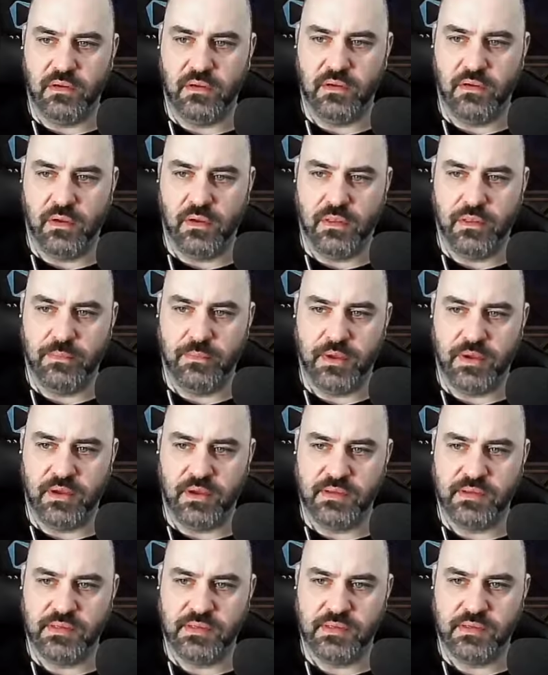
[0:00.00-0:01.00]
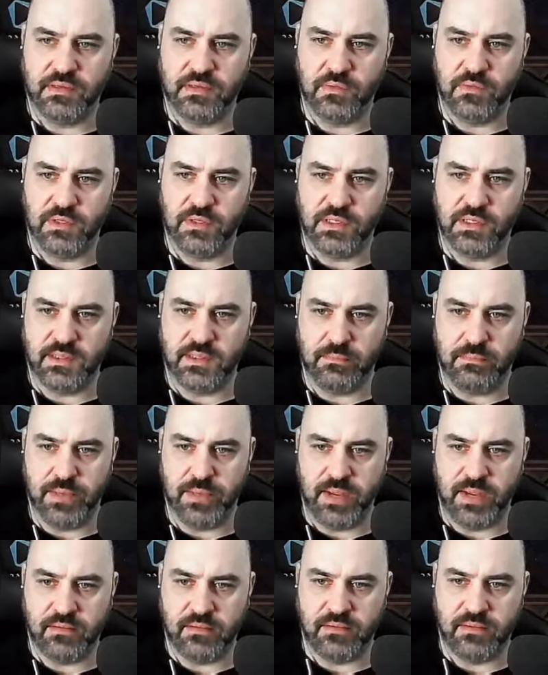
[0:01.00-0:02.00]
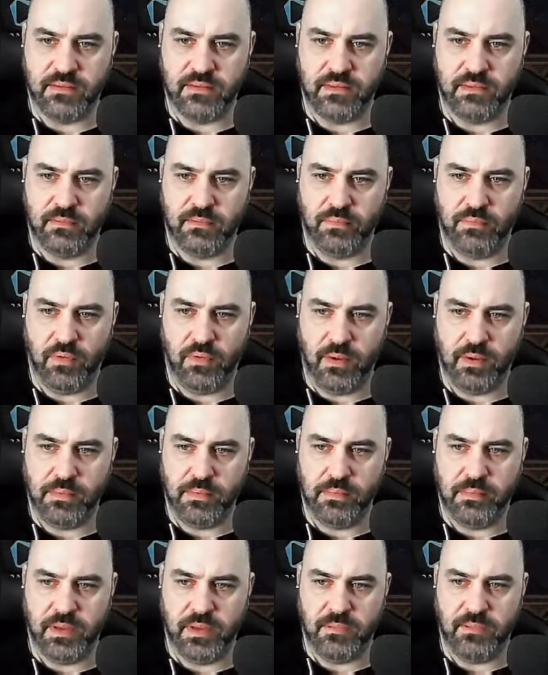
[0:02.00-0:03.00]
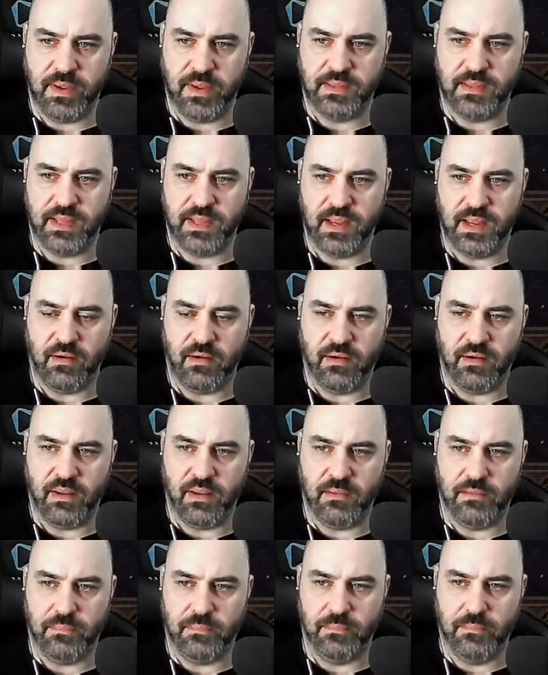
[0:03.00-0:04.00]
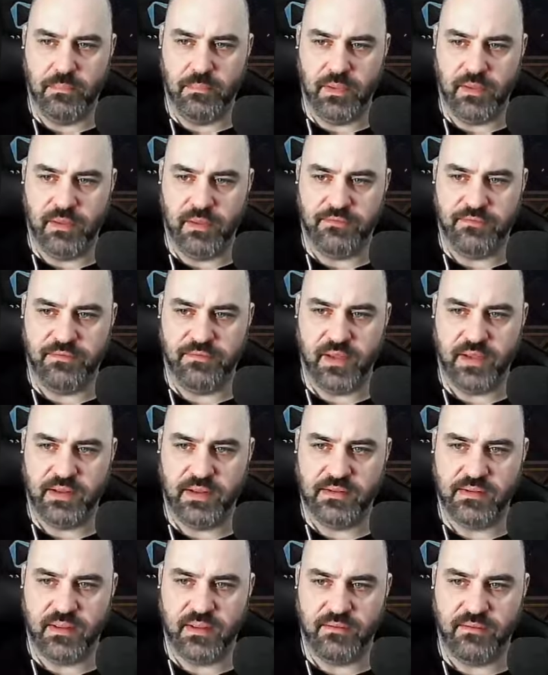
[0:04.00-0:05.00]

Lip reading: on the boss, which is probably about the area effect of